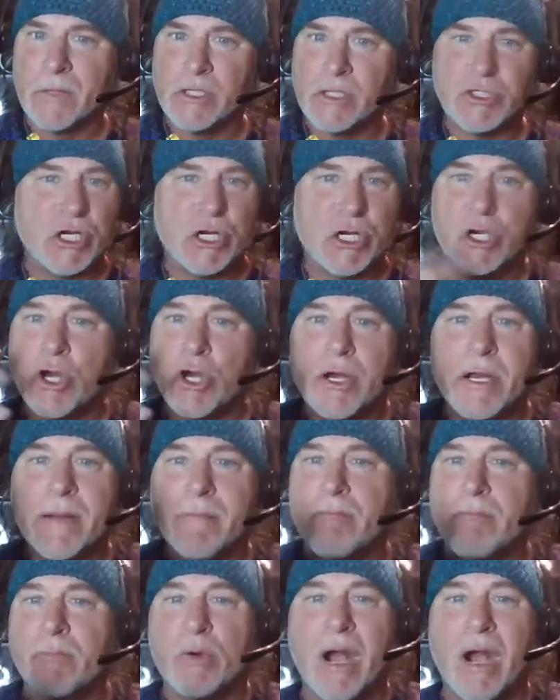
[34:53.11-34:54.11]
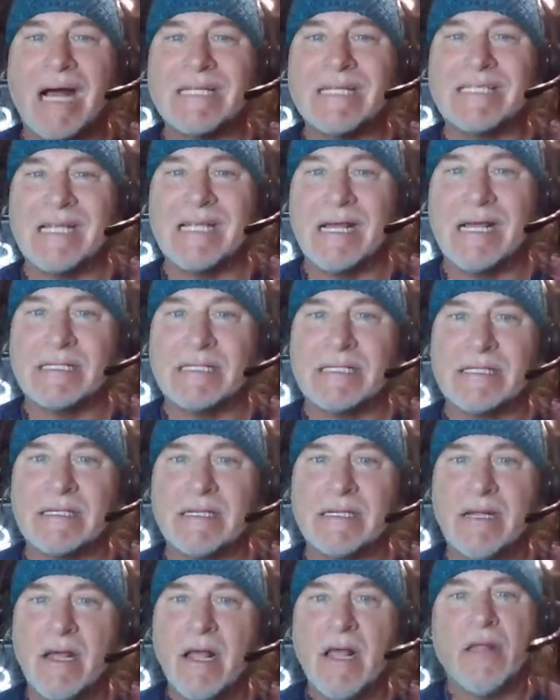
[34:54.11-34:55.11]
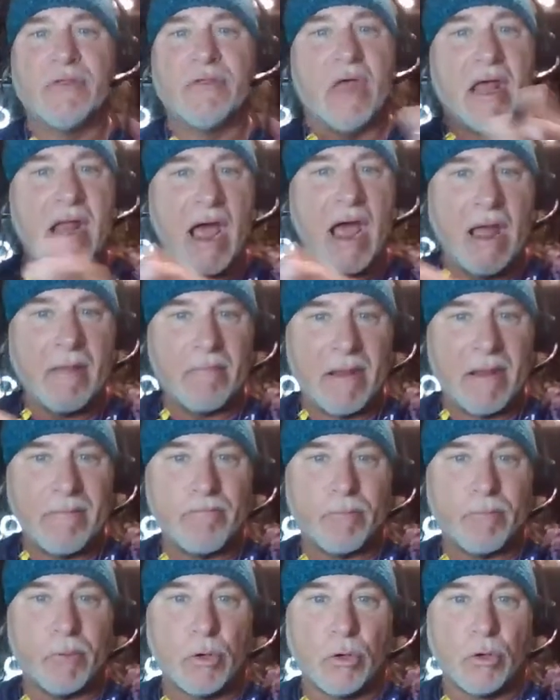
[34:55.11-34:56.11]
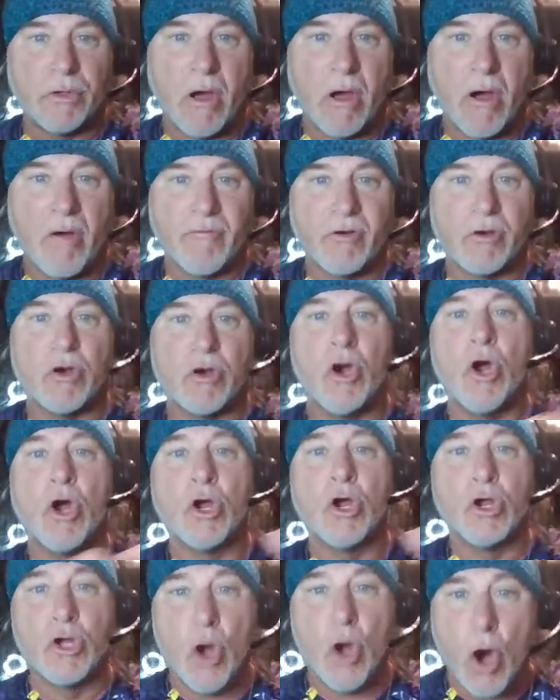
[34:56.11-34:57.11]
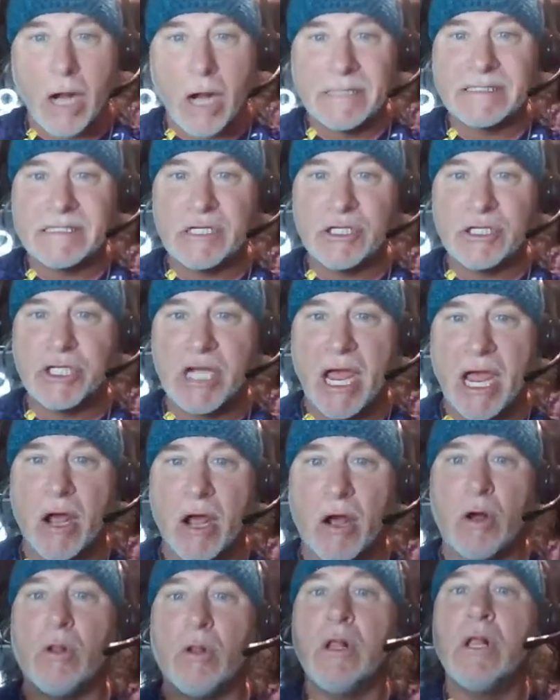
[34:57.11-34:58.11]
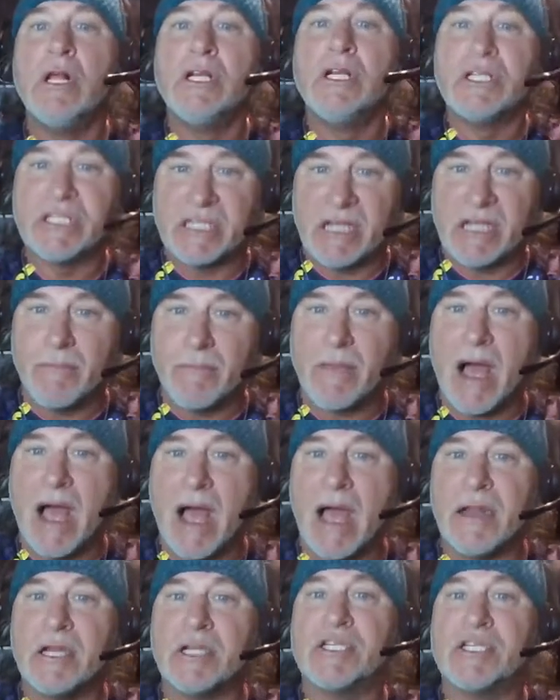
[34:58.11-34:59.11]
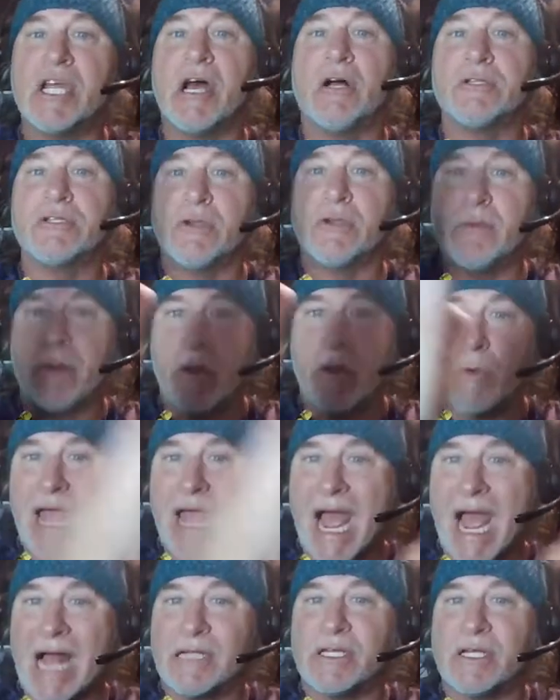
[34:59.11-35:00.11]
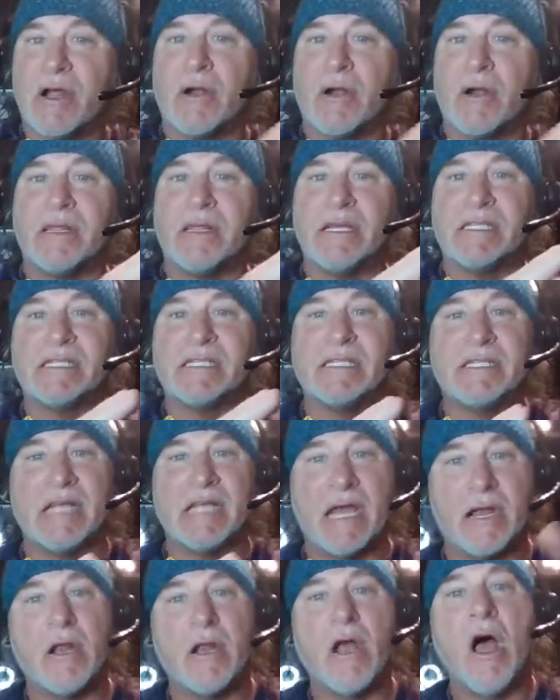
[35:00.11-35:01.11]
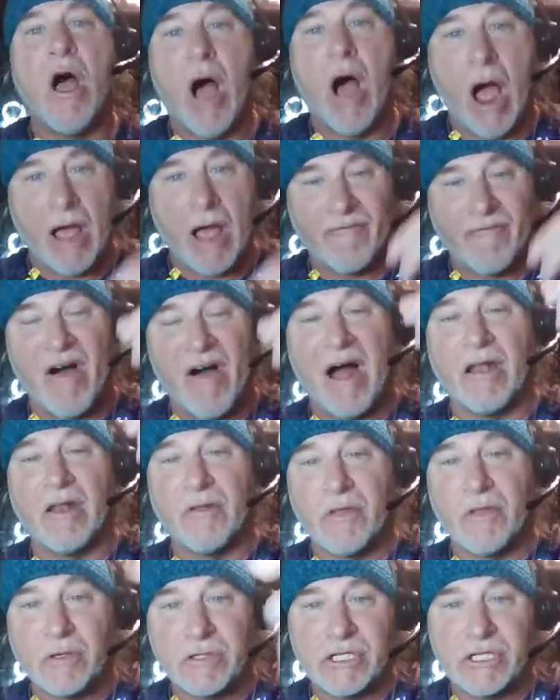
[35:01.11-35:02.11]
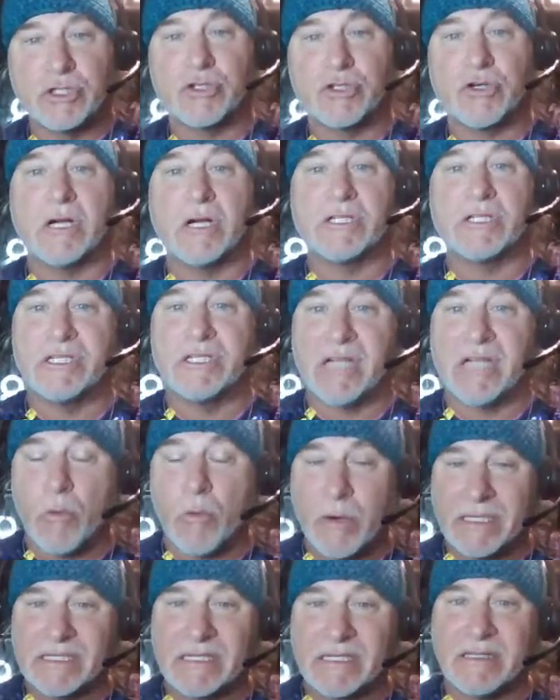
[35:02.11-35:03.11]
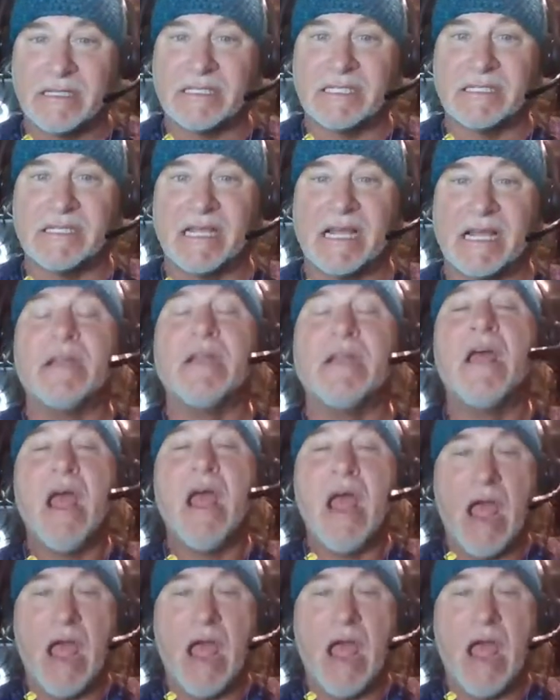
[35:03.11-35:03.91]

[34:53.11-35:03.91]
She couldn't process that I had been pulled over, gone to jail. Some guy in a jail told me we had to go to This Is It. I followed those instructions. I went to This Is It.